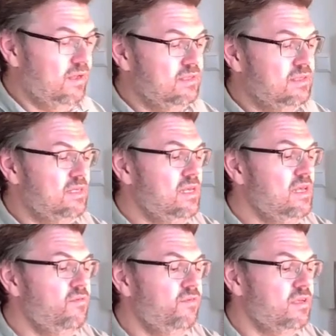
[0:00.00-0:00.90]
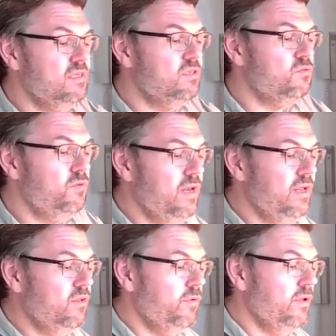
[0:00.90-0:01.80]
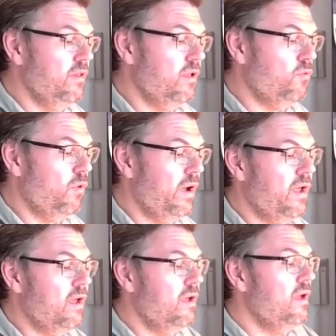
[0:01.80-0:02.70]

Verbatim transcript: see if this is really doing that way.